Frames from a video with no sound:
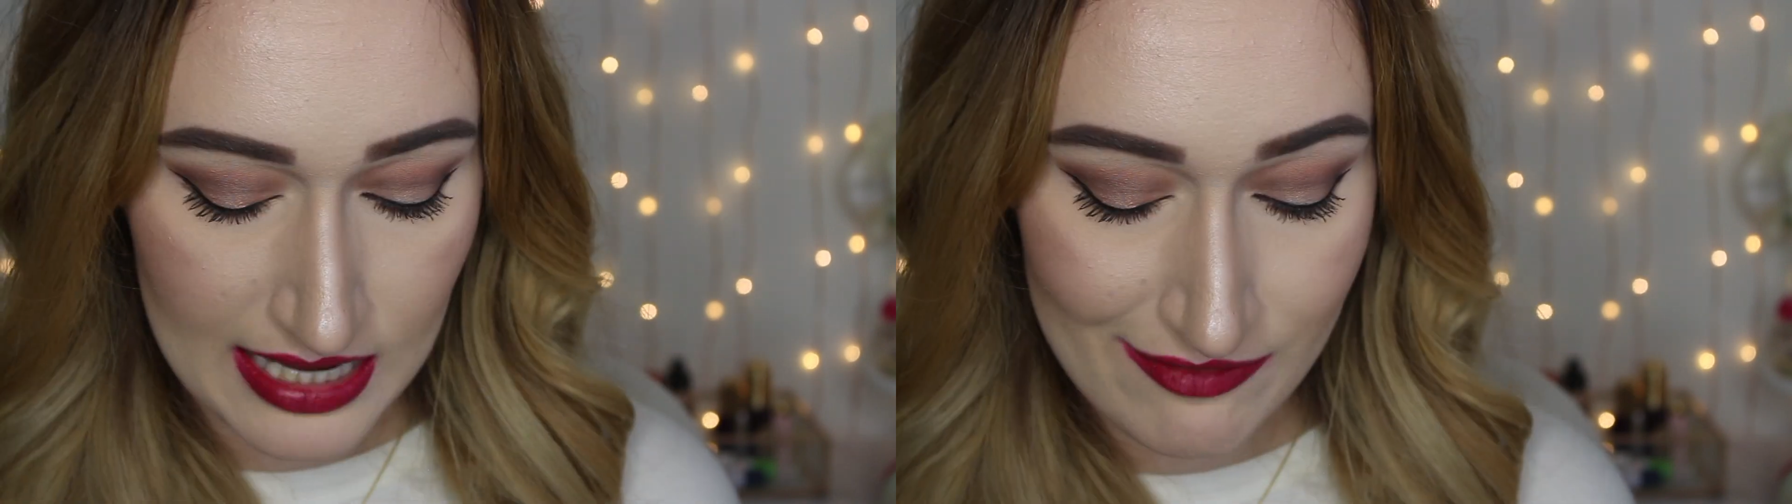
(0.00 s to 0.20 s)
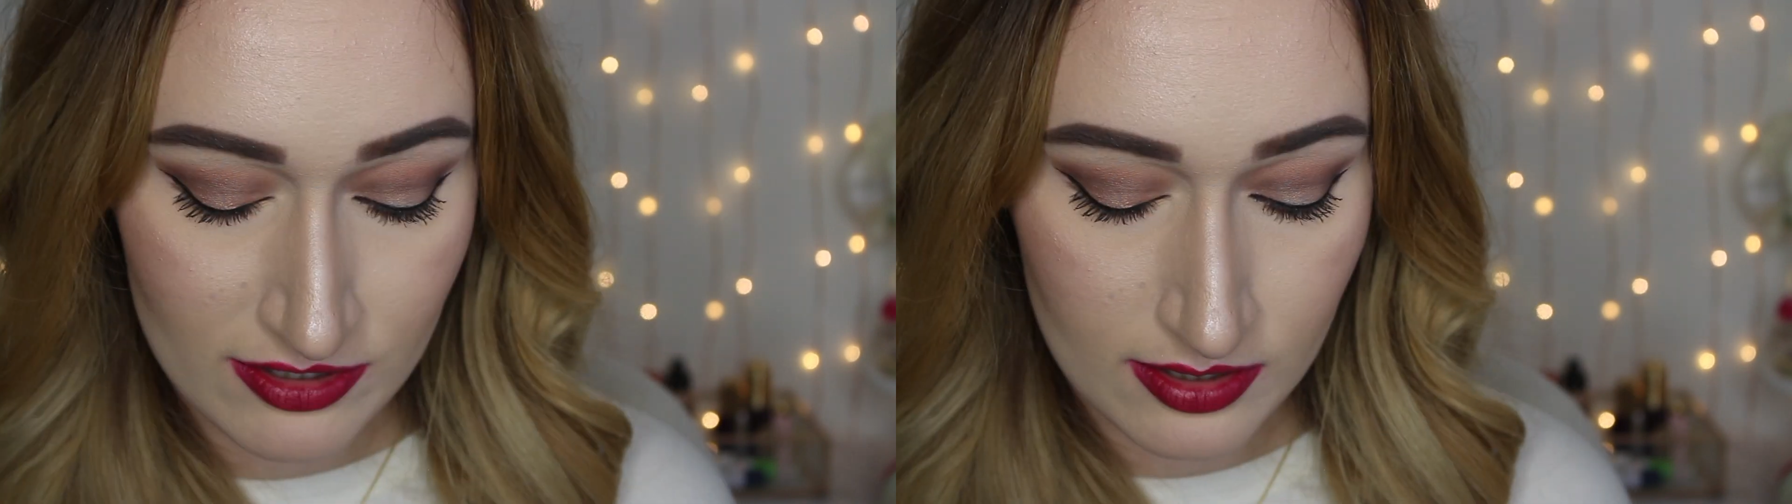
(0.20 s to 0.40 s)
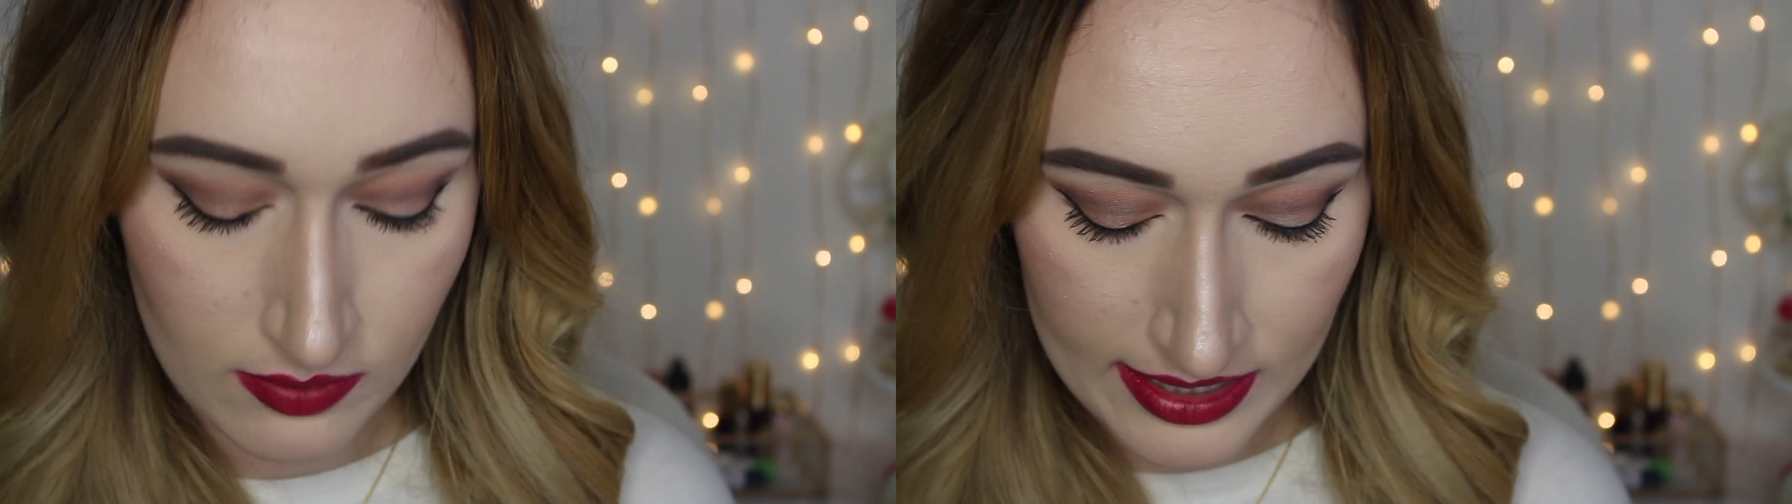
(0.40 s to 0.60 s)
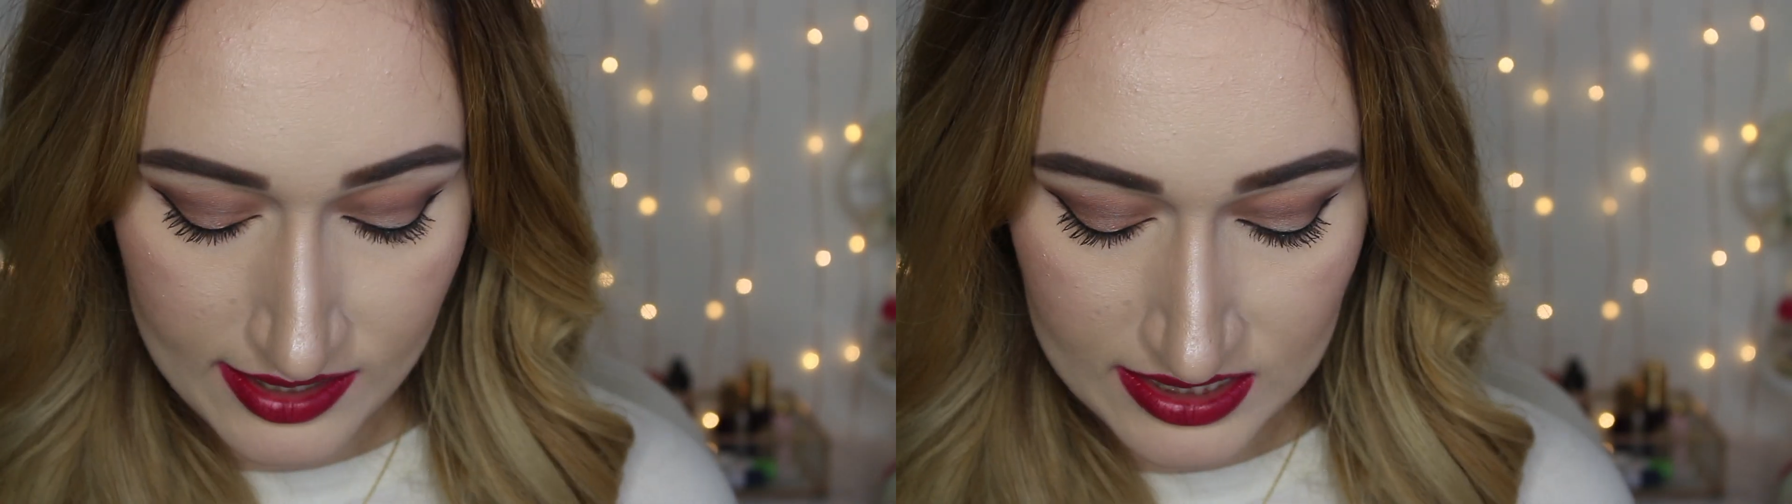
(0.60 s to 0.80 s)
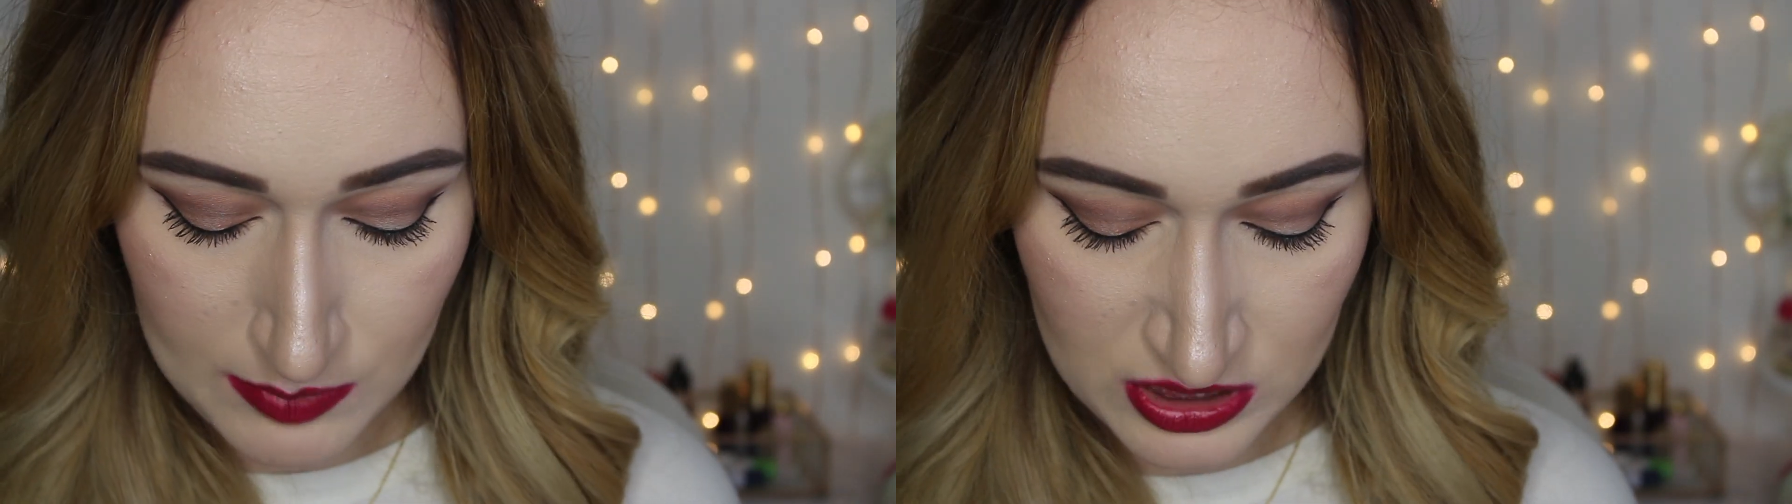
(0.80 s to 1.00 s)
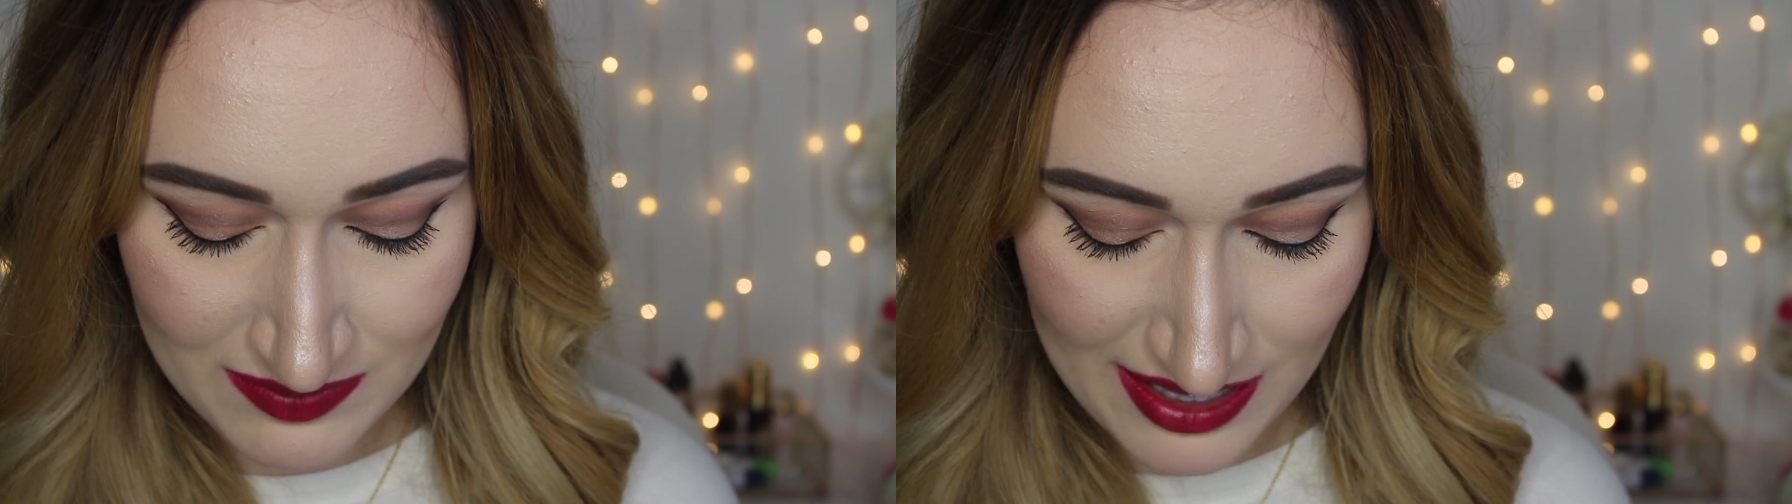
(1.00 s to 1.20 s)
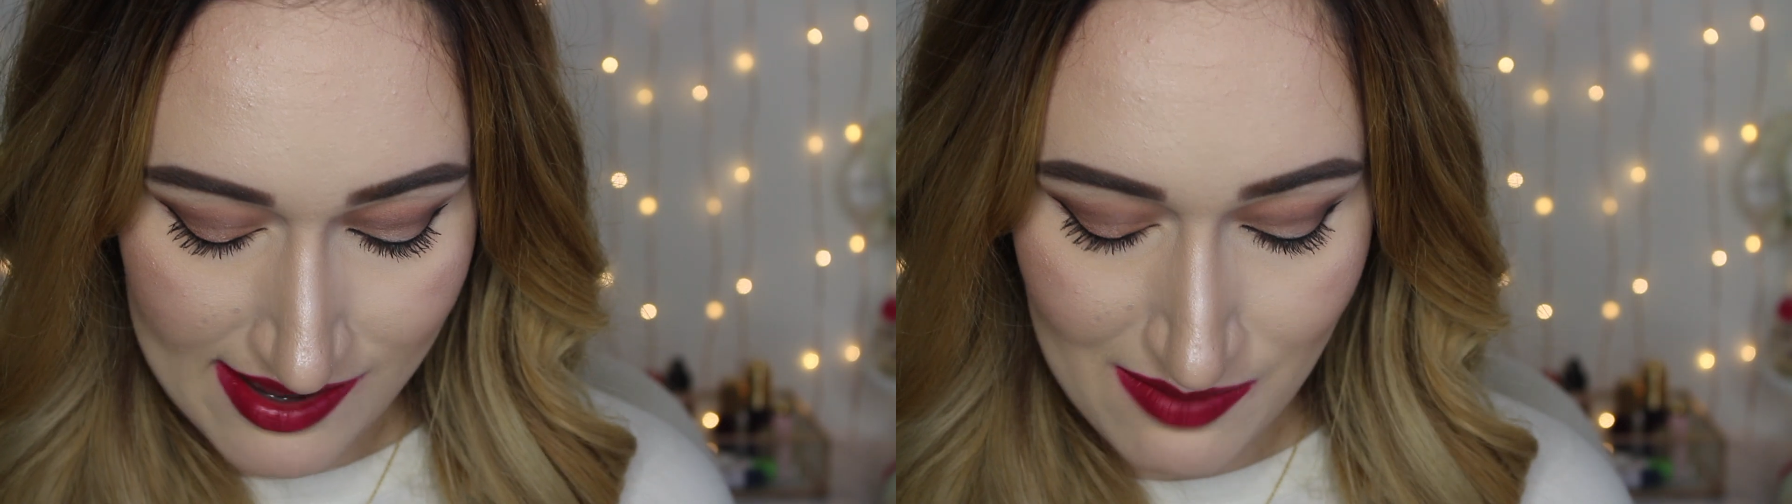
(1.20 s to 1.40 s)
even though it is supposed to be